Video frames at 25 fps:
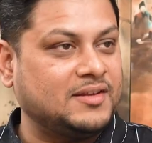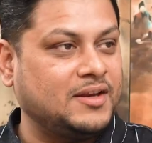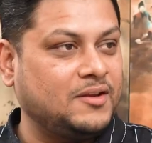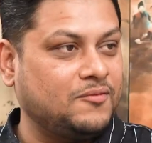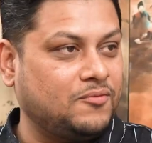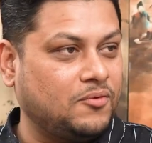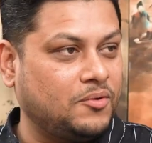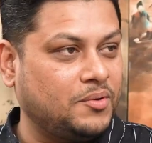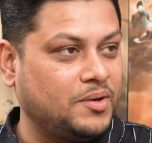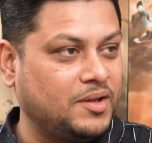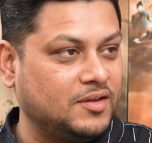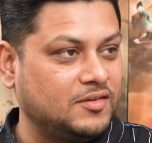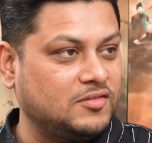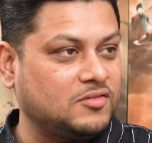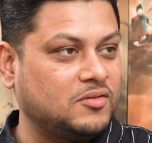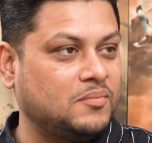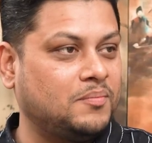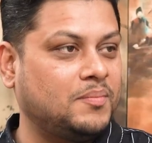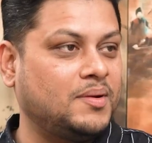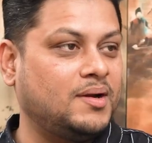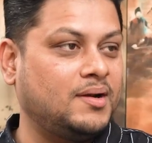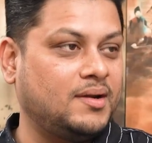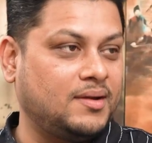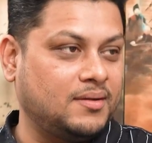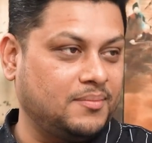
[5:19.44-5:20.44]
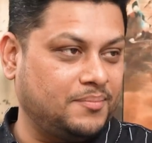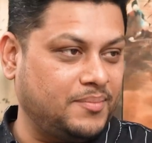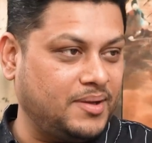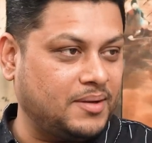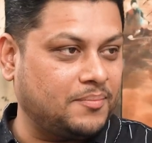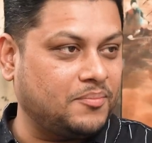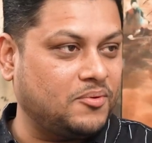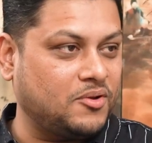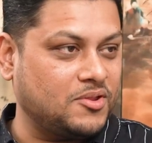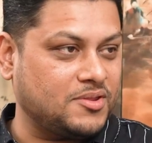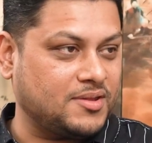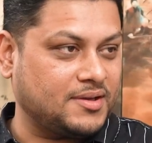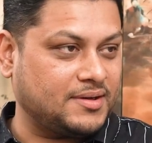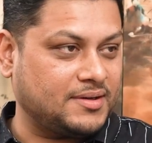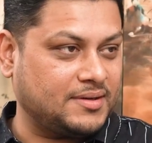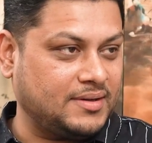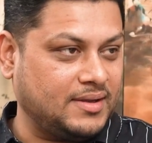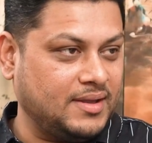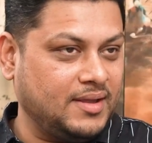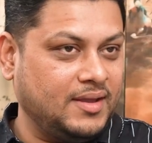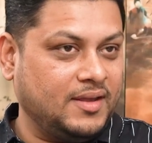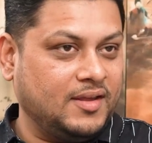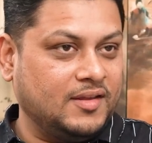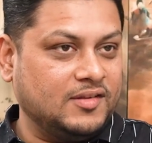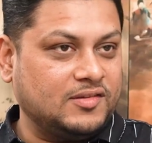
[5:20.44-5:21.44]
3-4 years to build a big project.
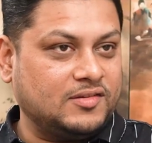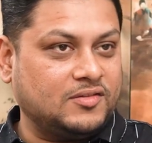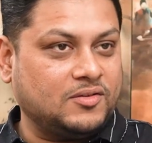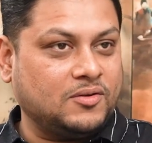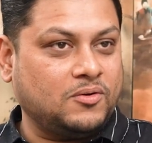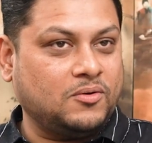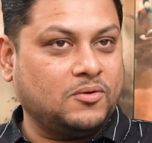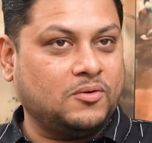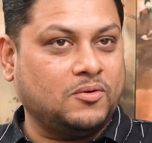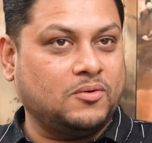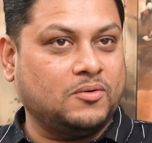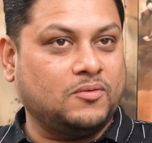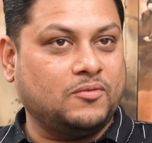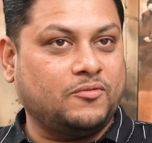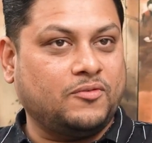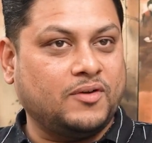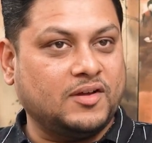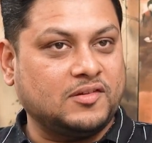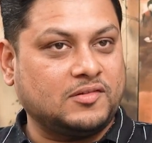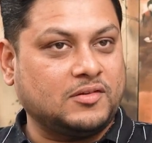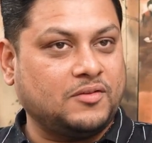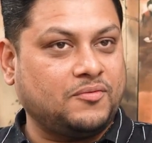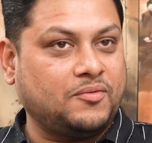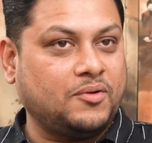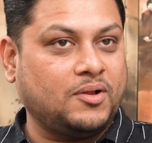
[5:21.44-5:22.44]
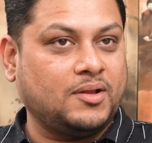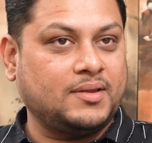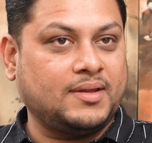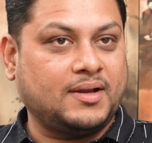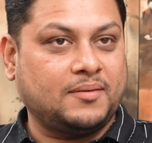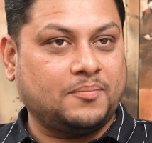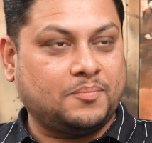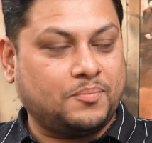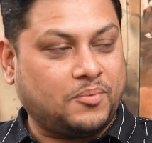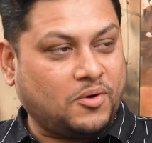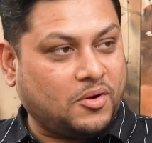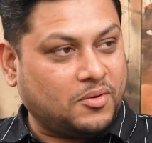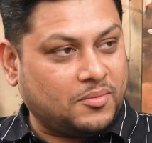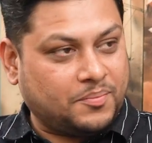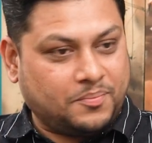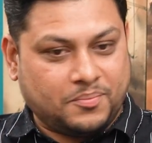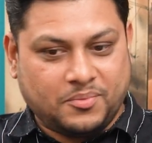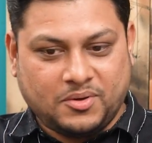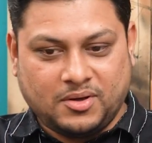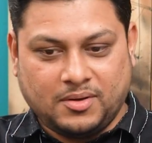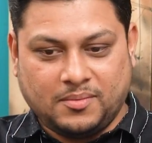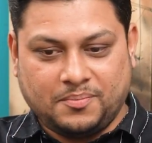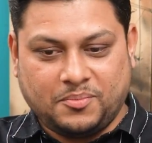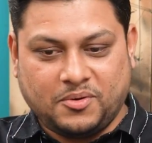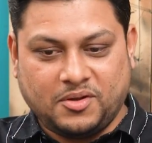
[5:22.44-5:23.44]
So first of all, that
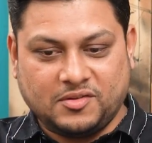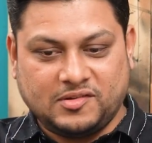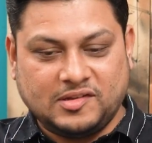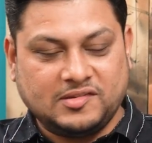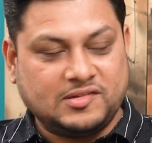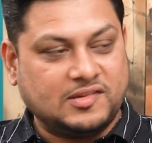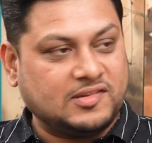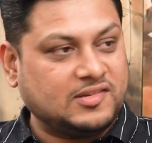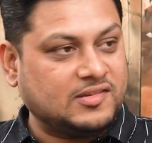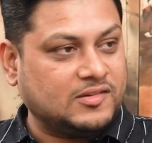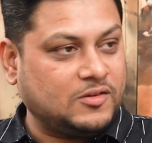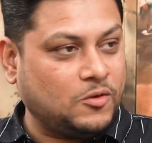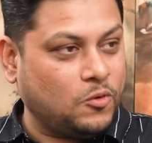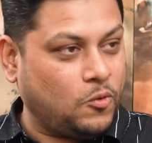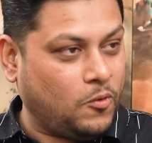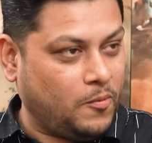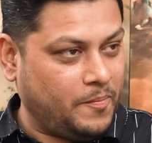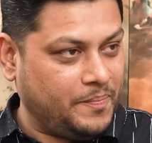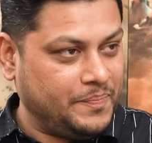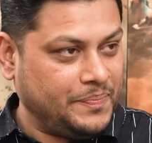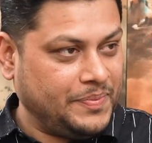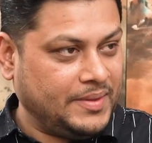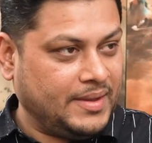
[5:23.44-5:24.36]
process is slow.